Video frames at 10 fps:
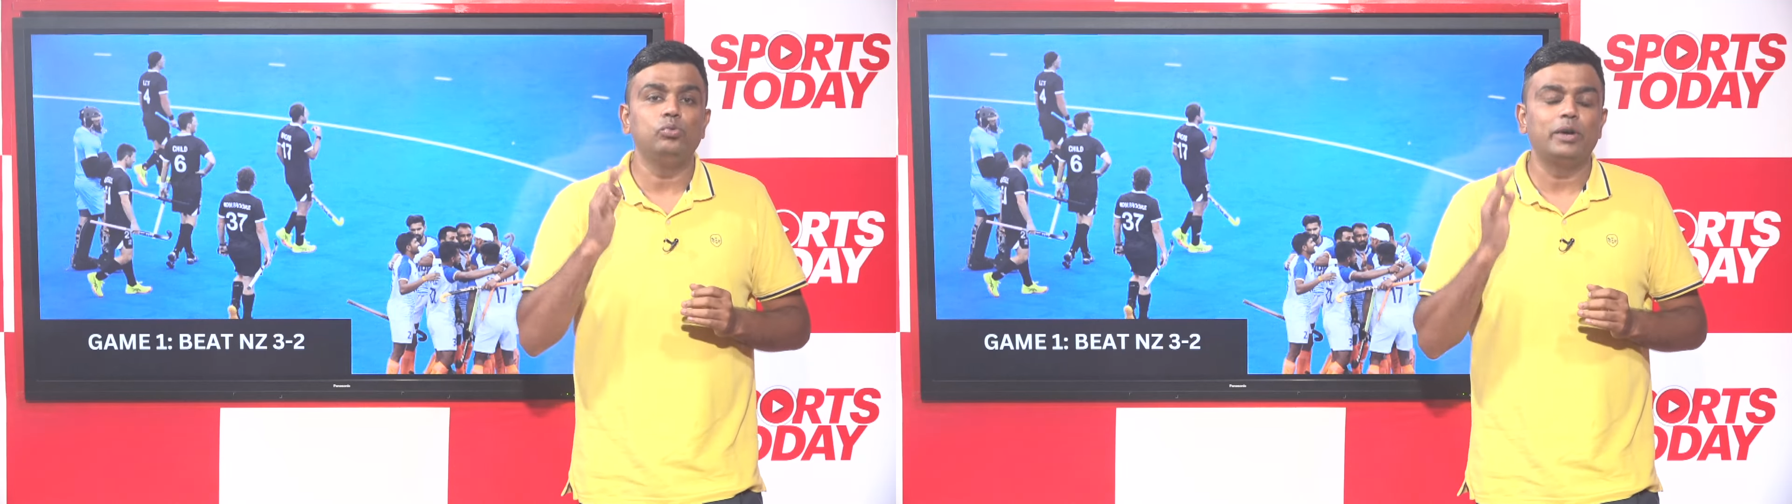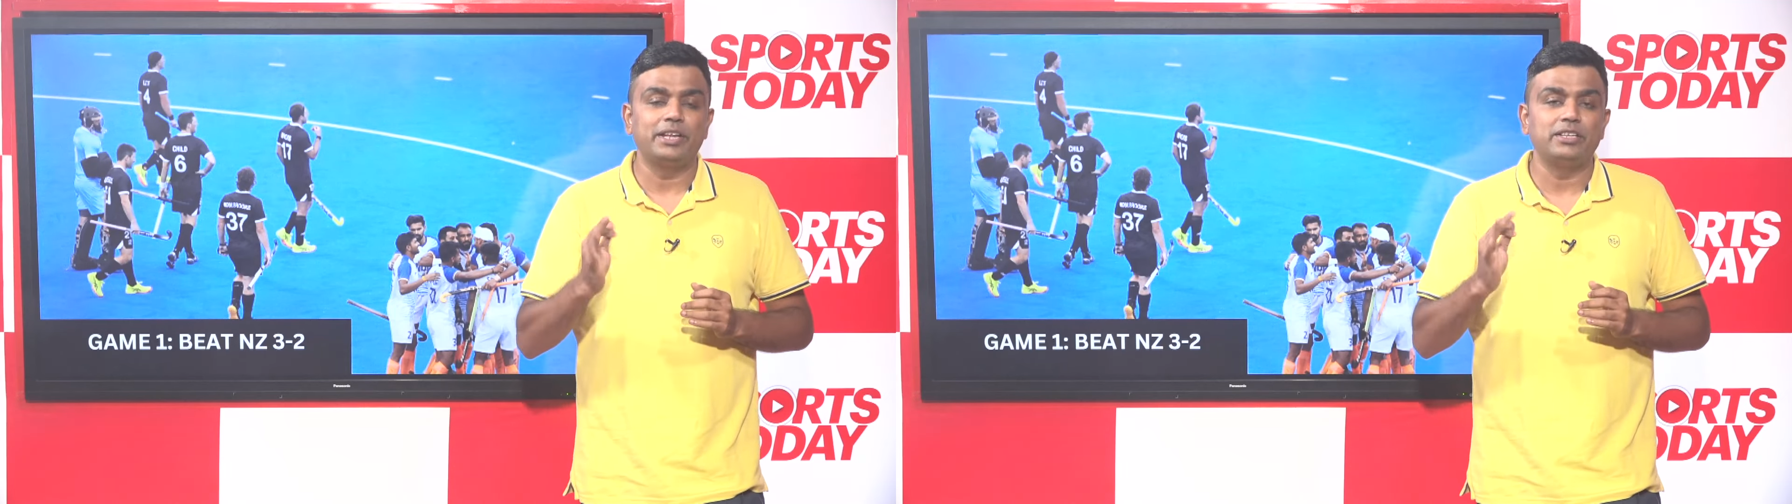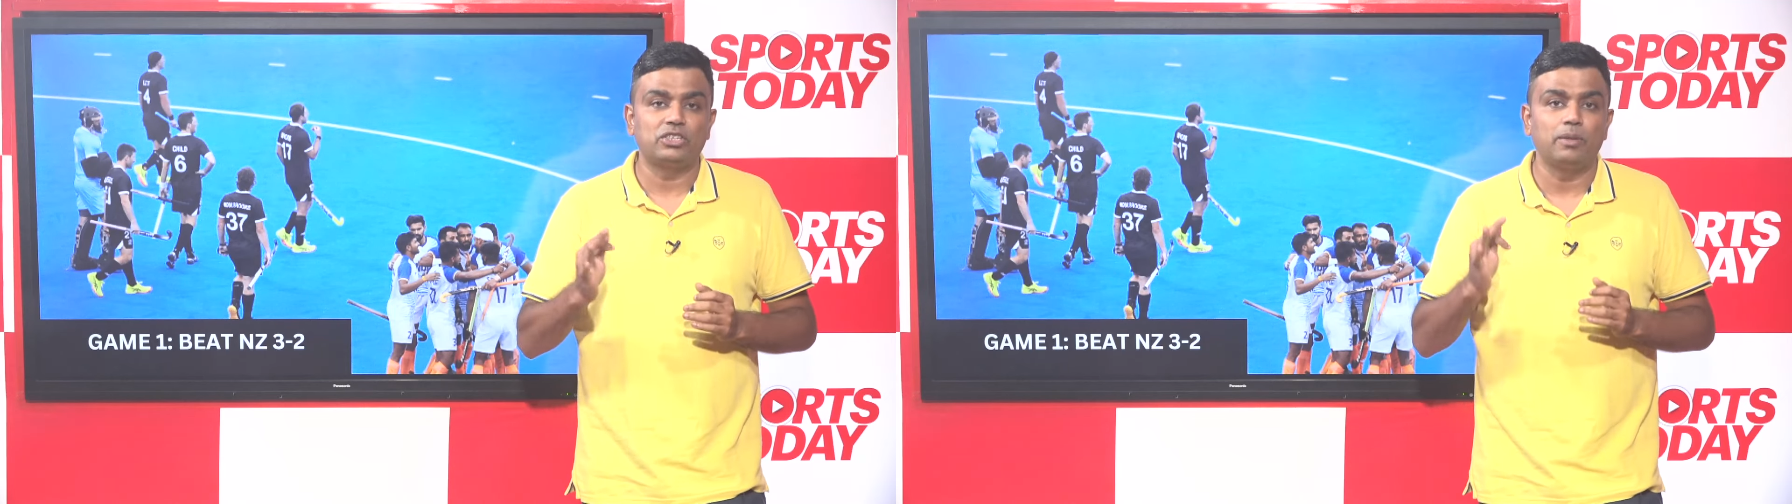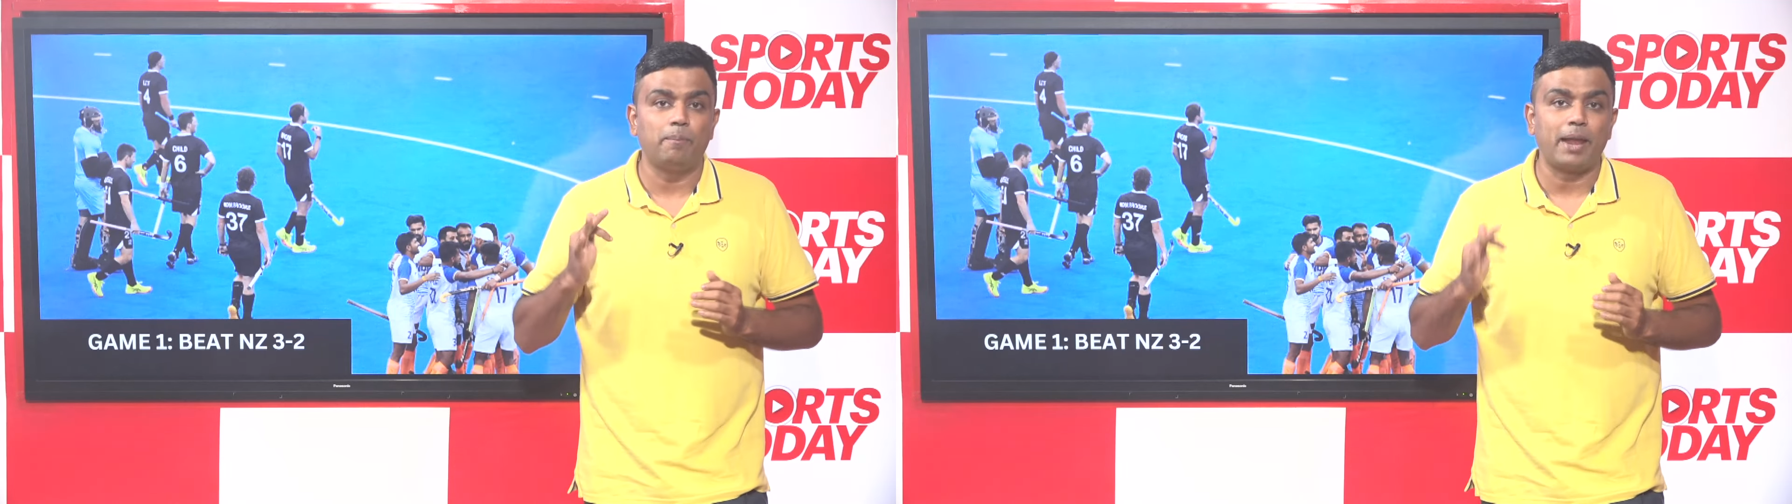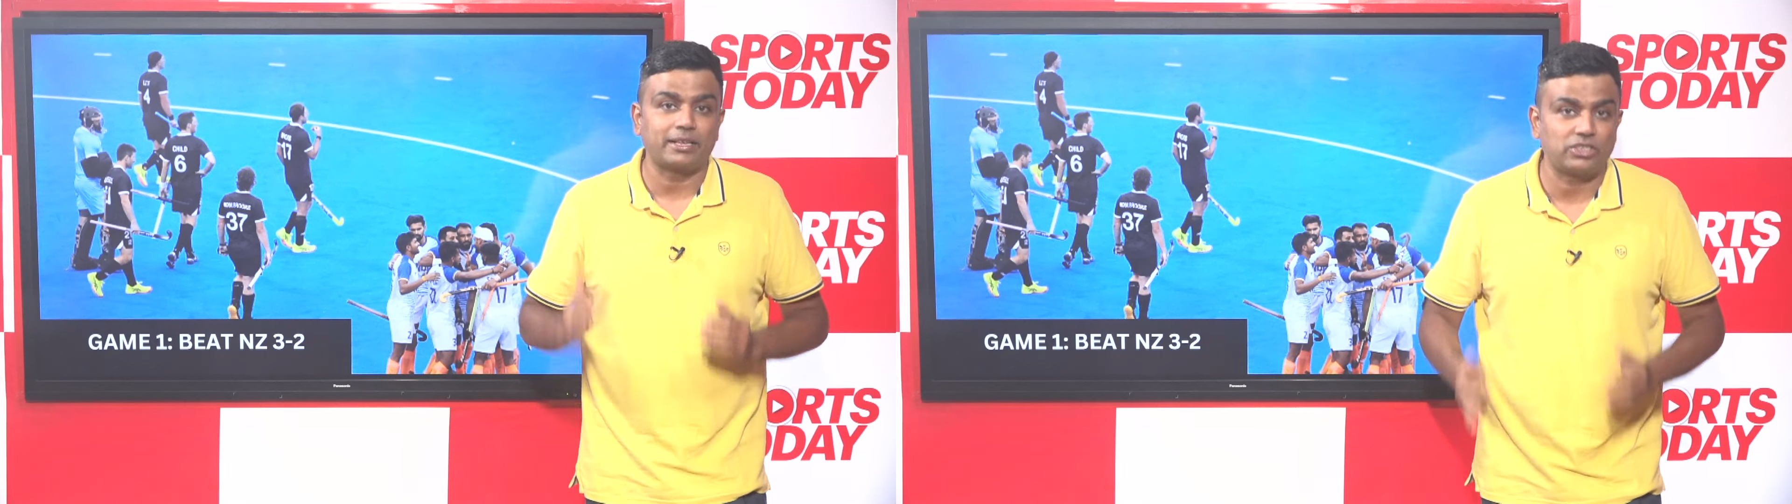against the
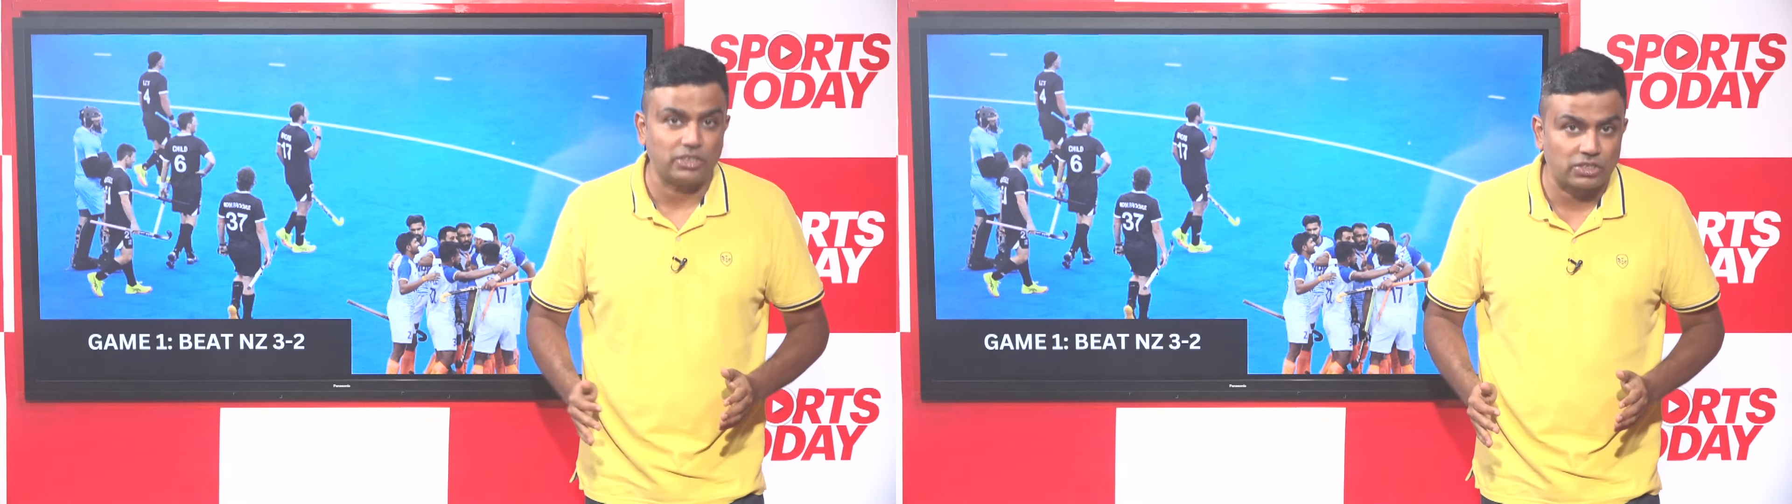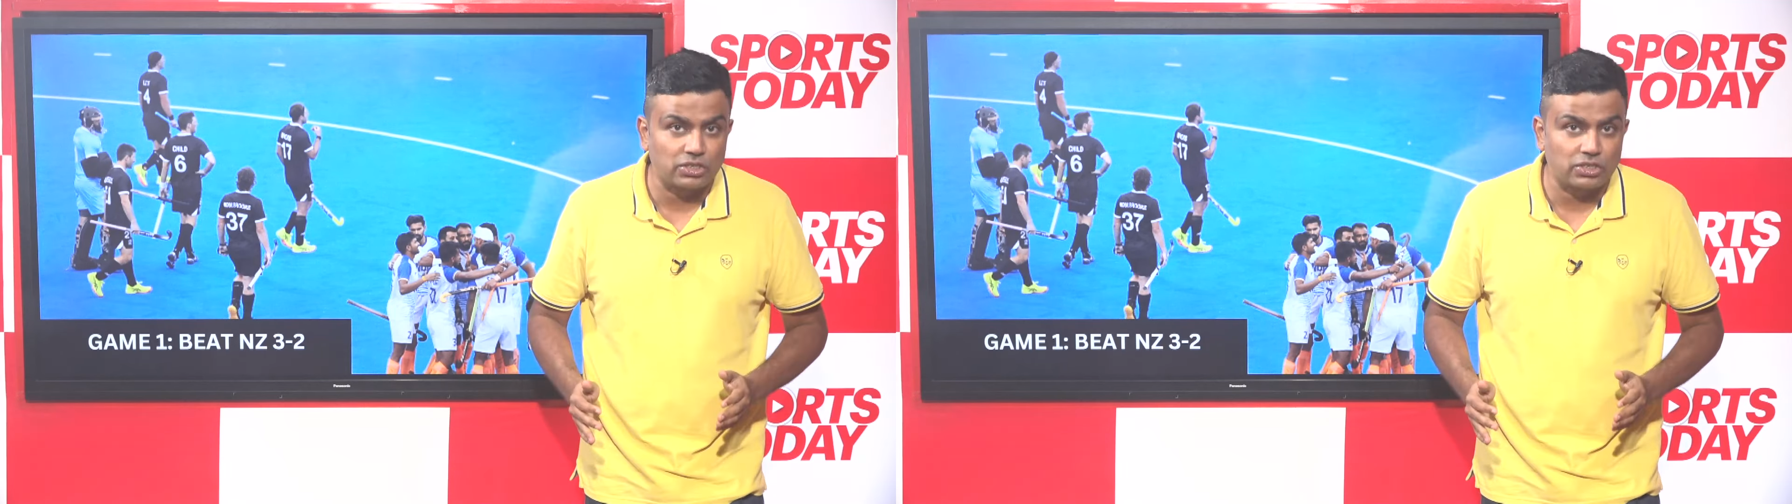Black Sticks.